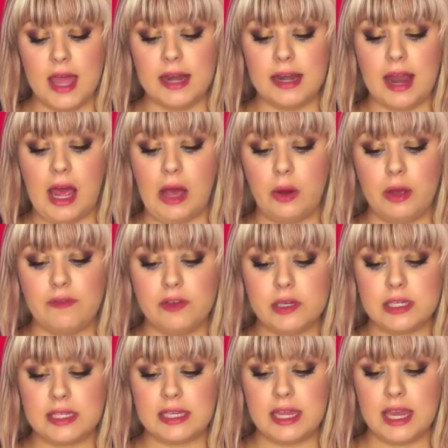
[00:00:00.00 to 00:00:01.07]
Now, if you
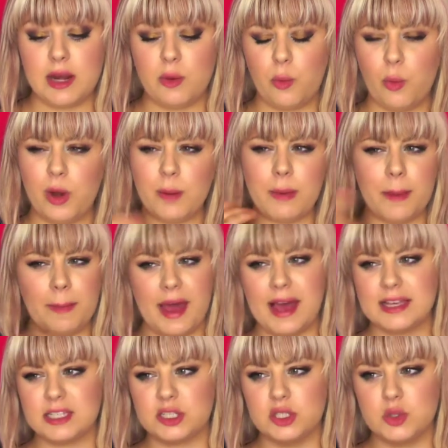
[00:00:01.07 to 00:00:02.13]
see in one of my
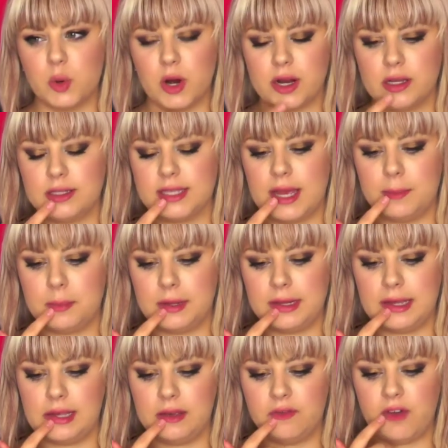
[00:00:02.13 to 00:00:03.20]
past tutorials, I
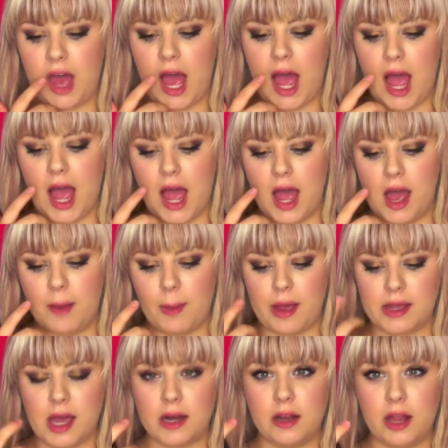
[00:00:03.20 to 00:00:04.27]
believe, I
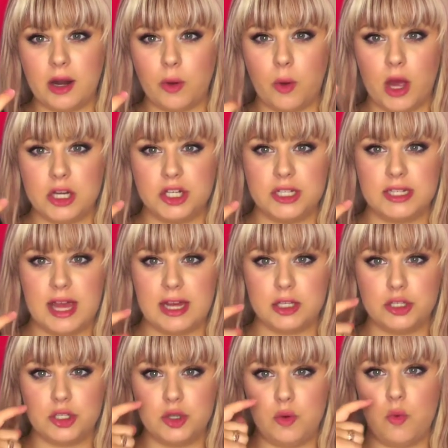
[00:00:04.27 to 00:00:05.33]
got a lot of questions
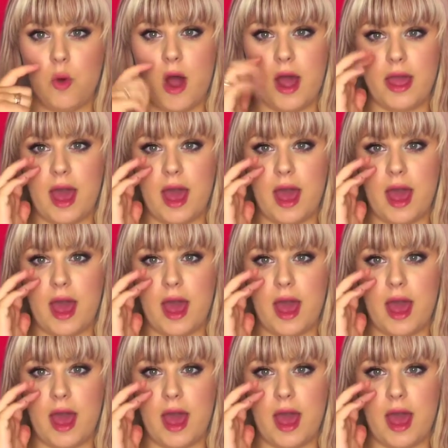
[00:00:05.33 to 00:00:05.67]
as to why